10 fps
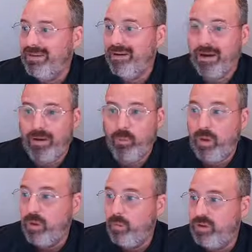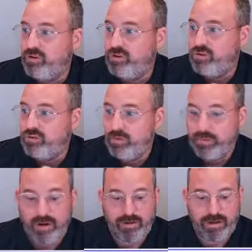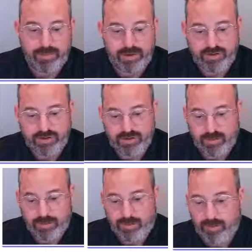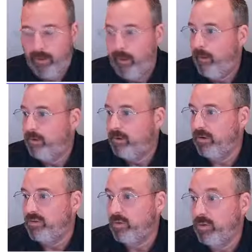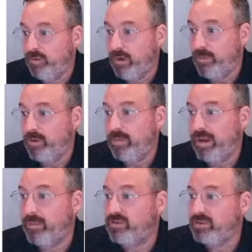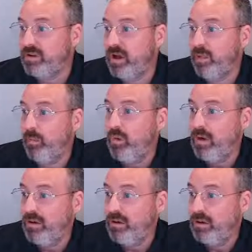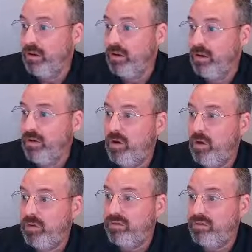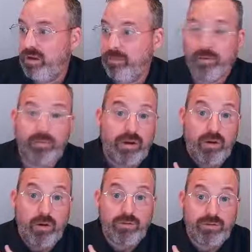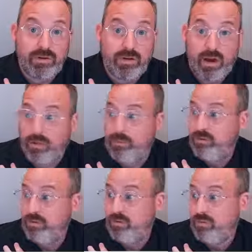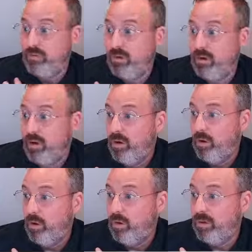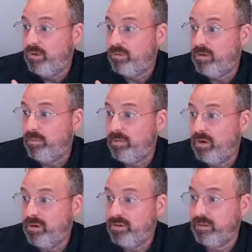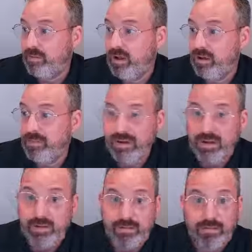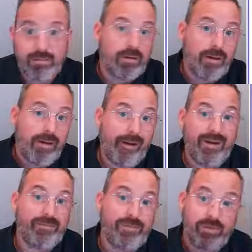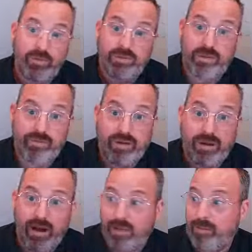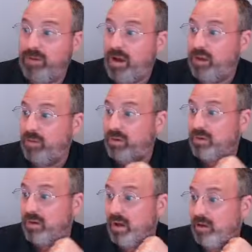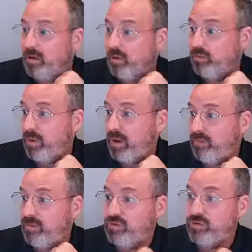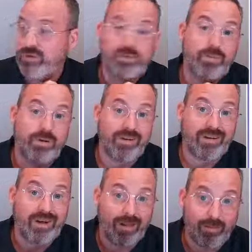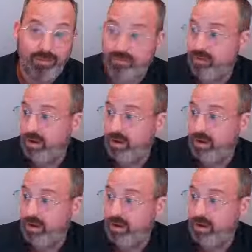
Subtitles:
on where we choose to put our image, right? So if I put my image in column 1, notice I can put my notes into column 2 or into separate content block beneath. If this was a 3-column document, I could also have the choice to put into column 3.